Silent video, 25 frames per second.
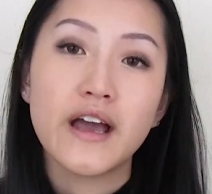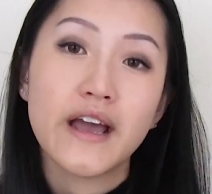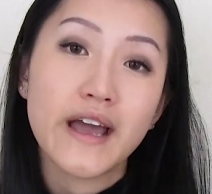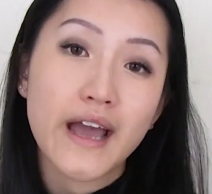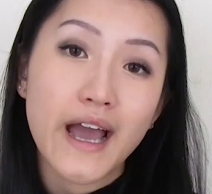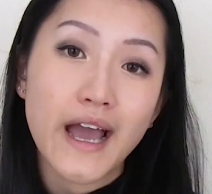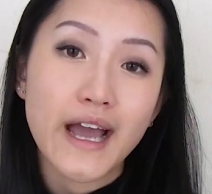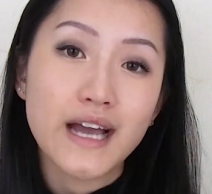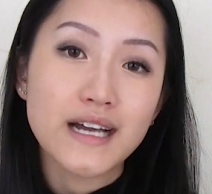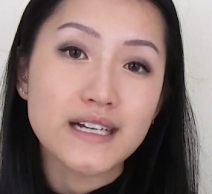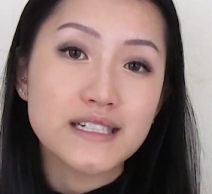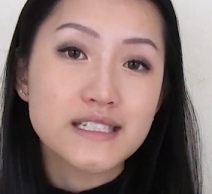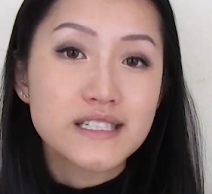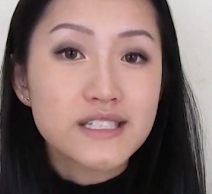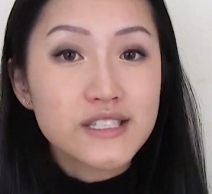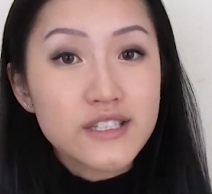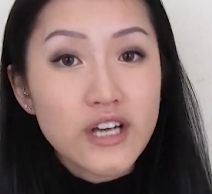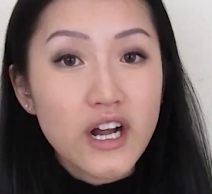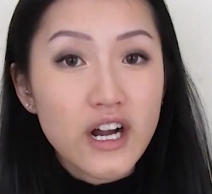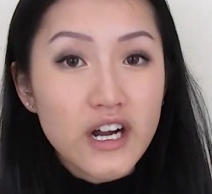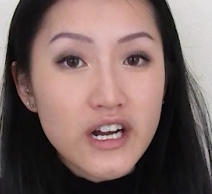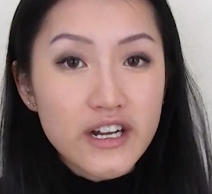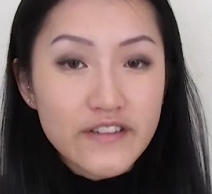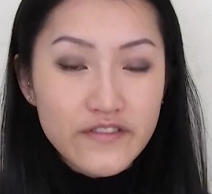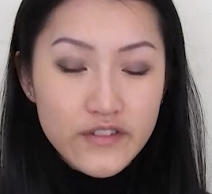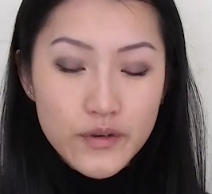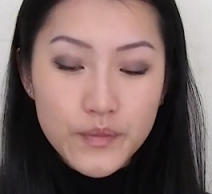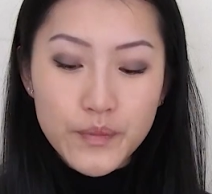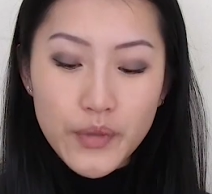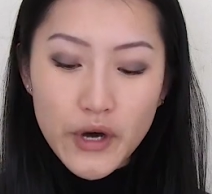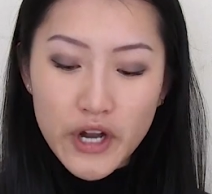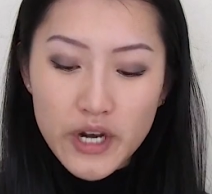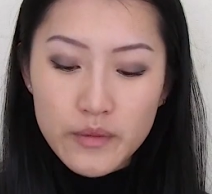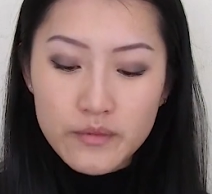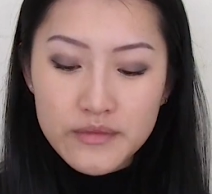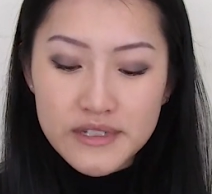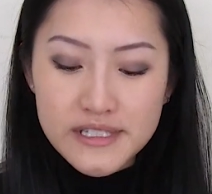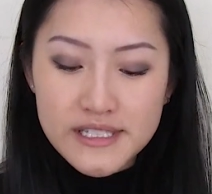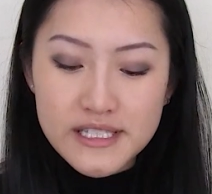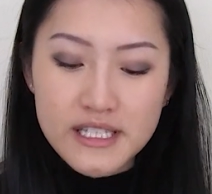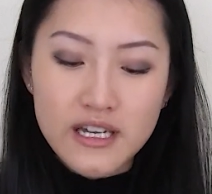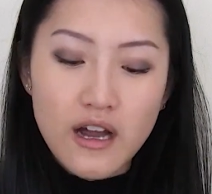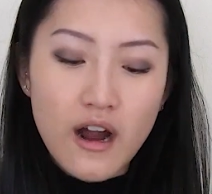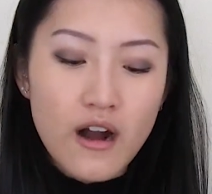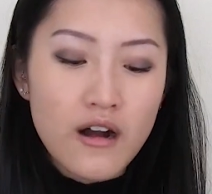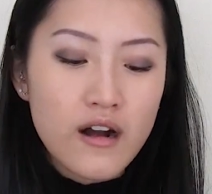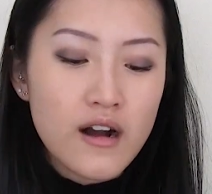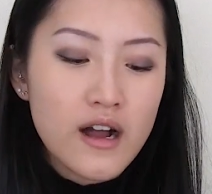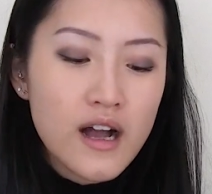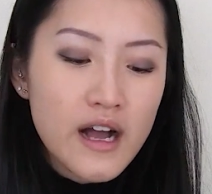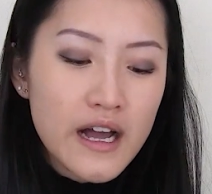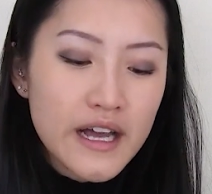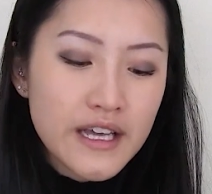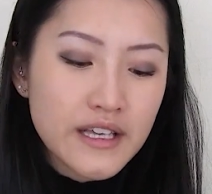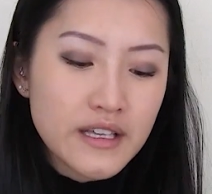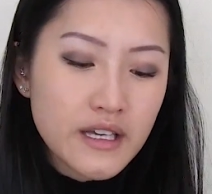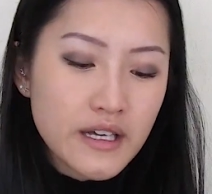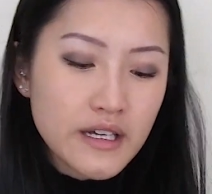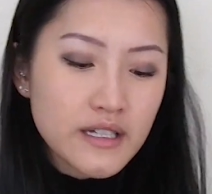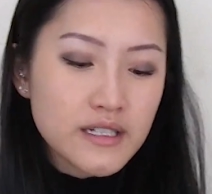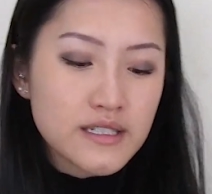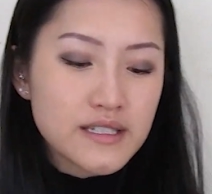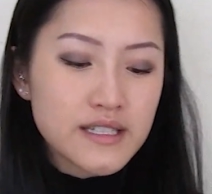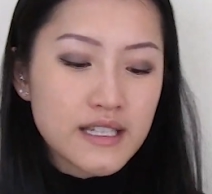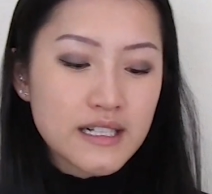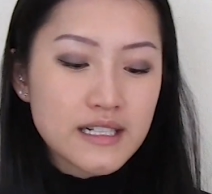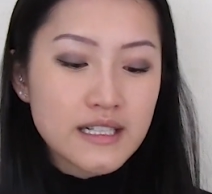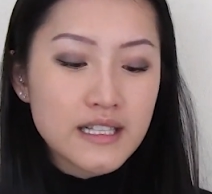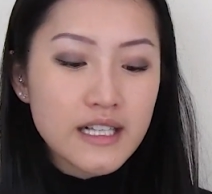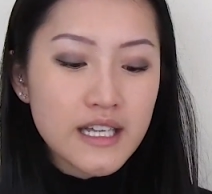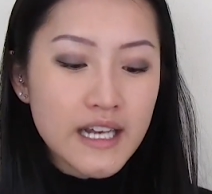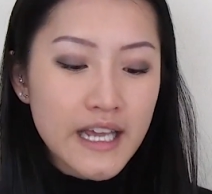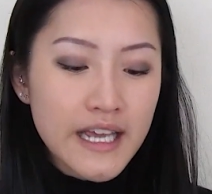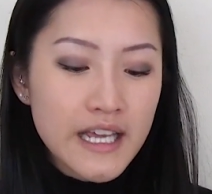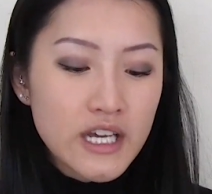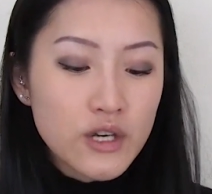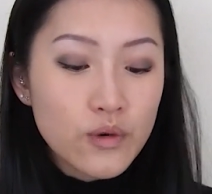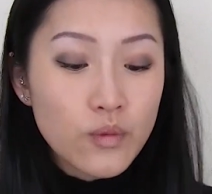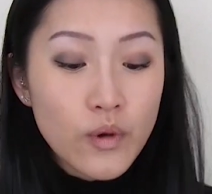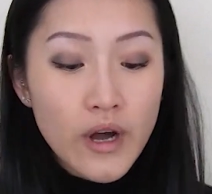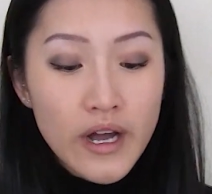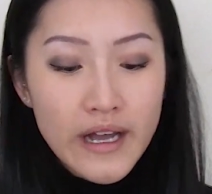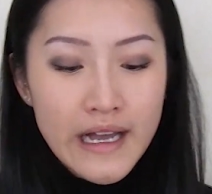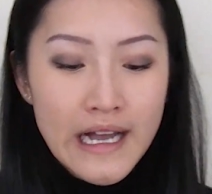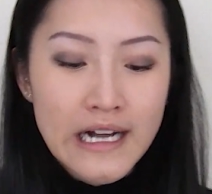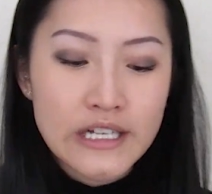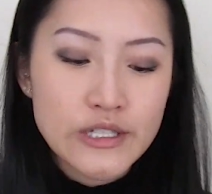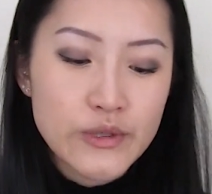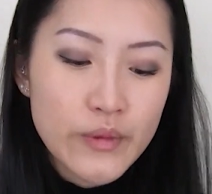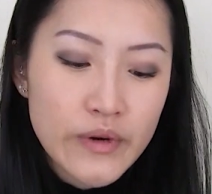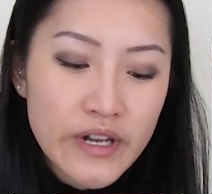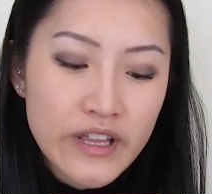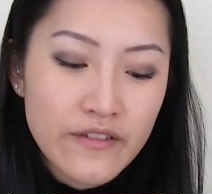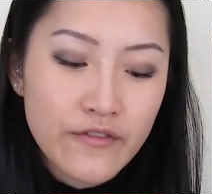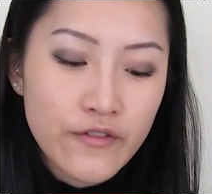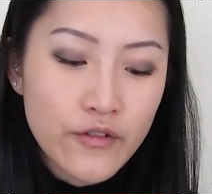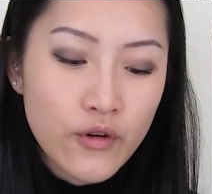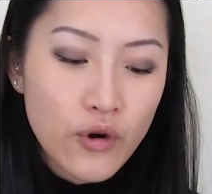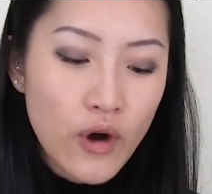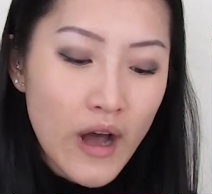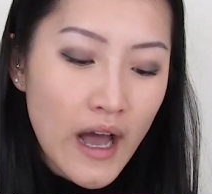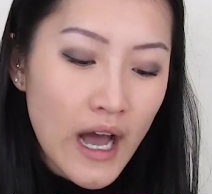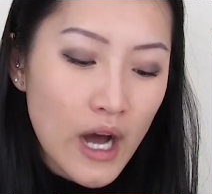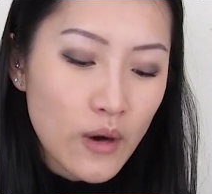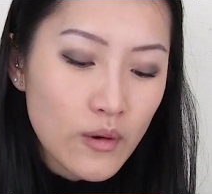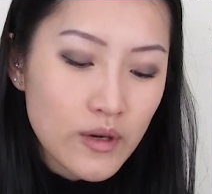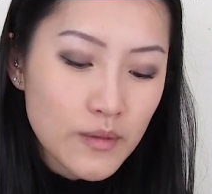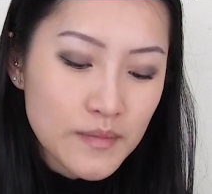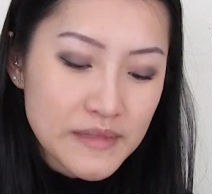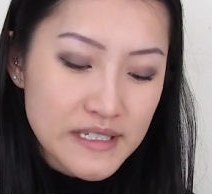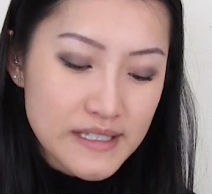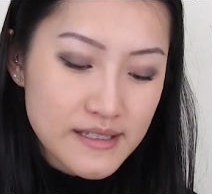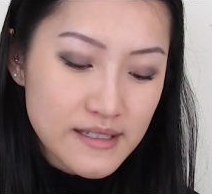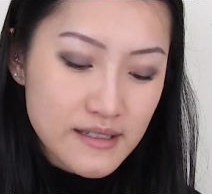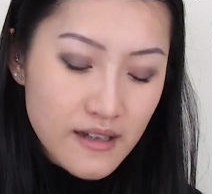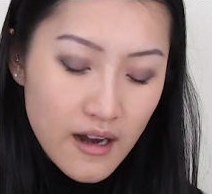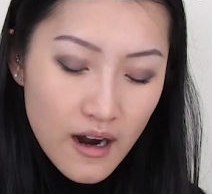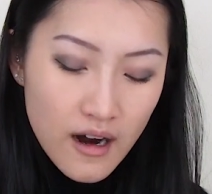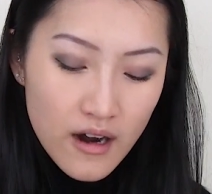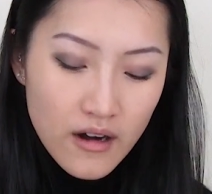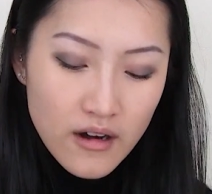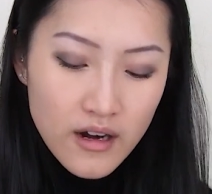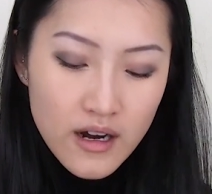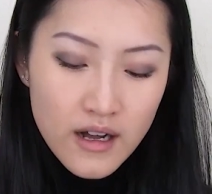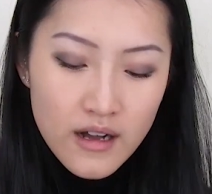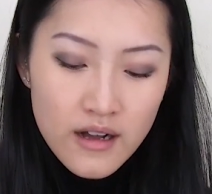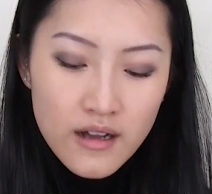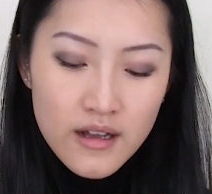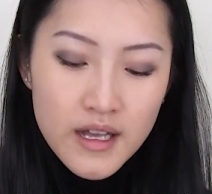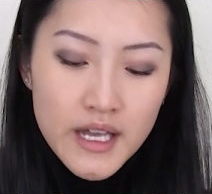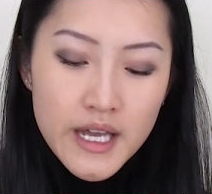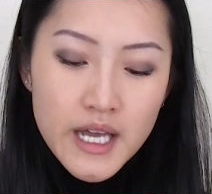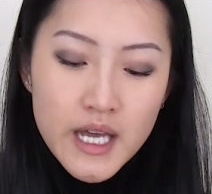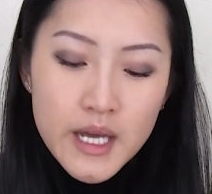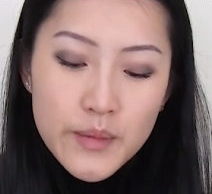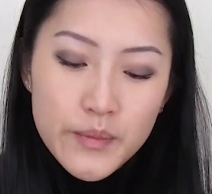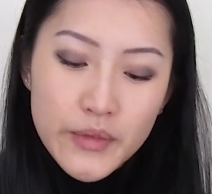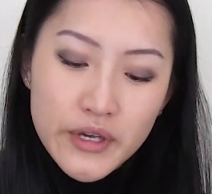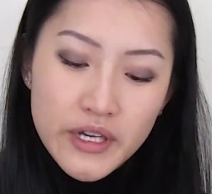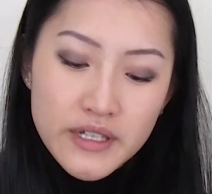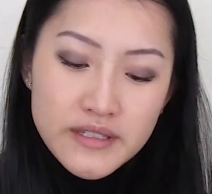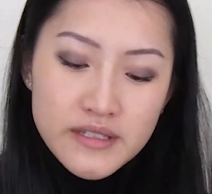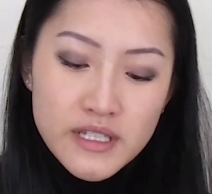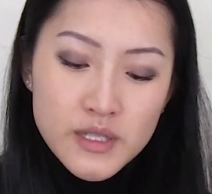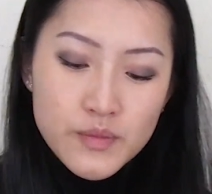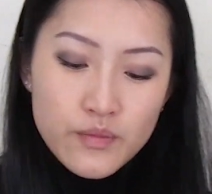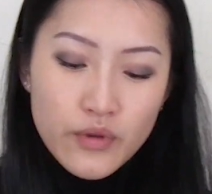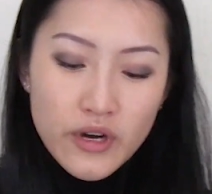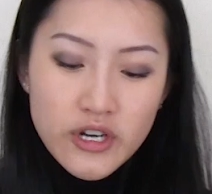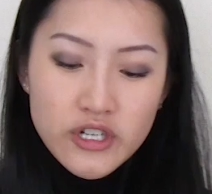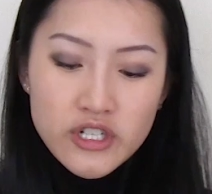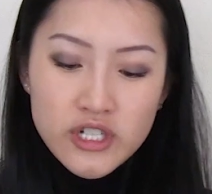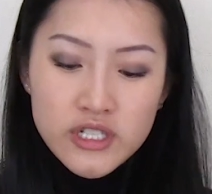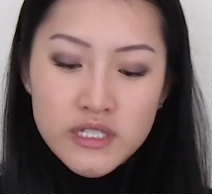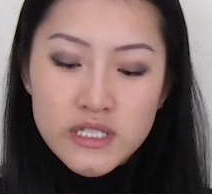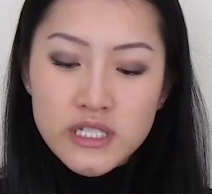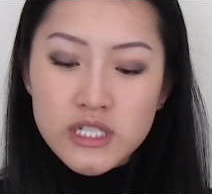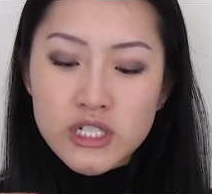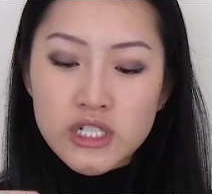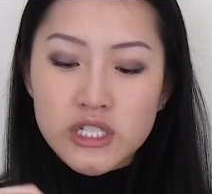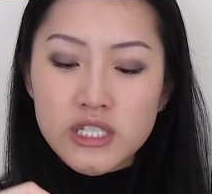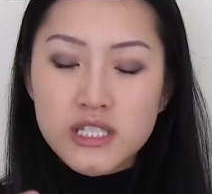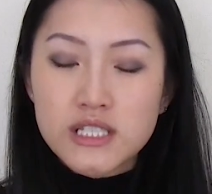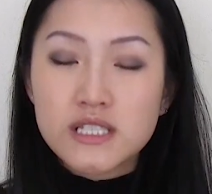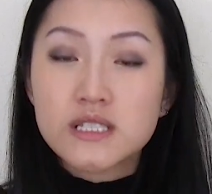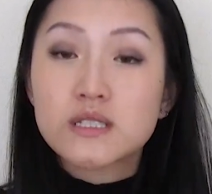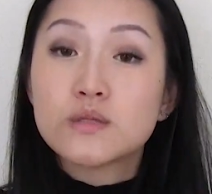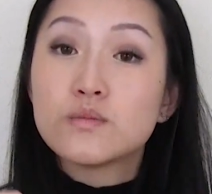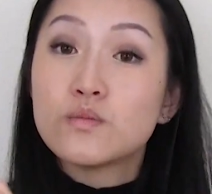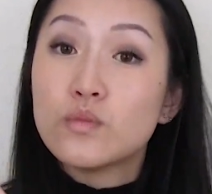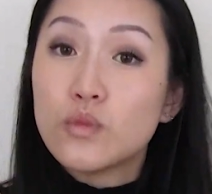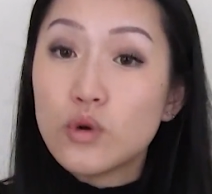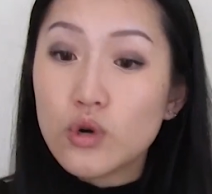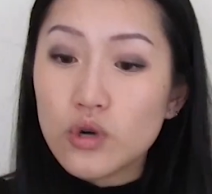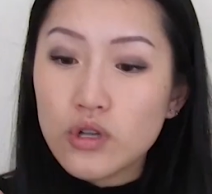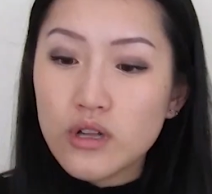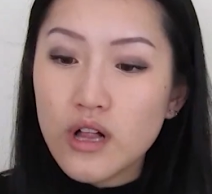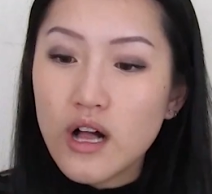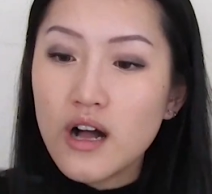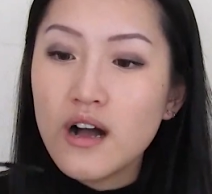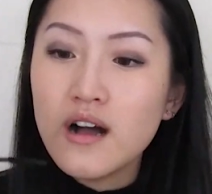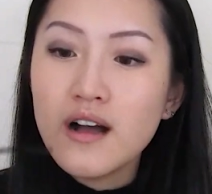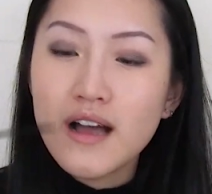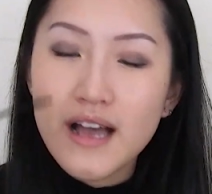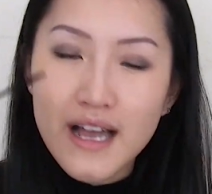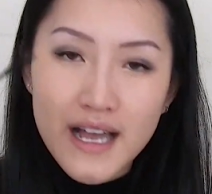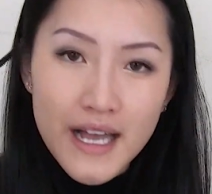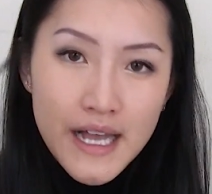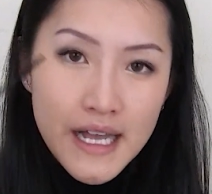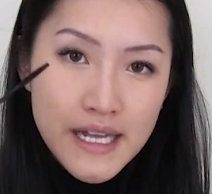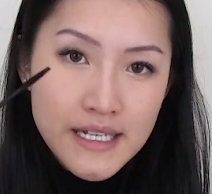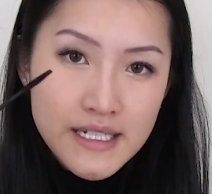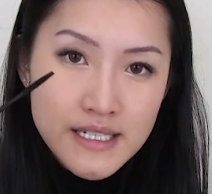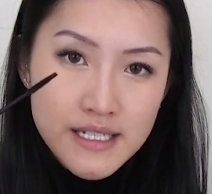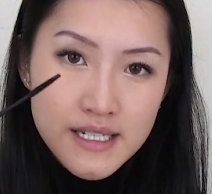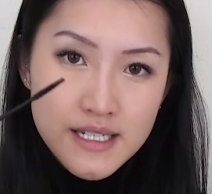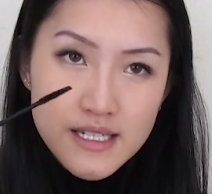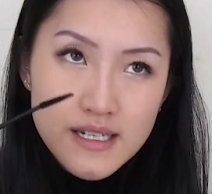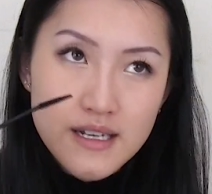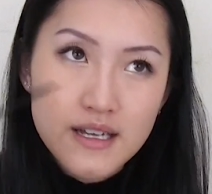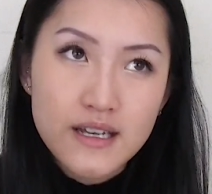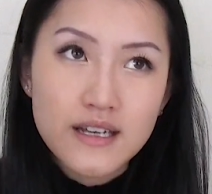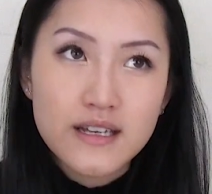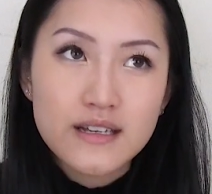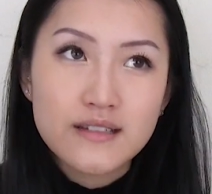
Okay, so for bottom mascara, I use the Clinique Workout 24 Hour Mascara because this brush is just smaller and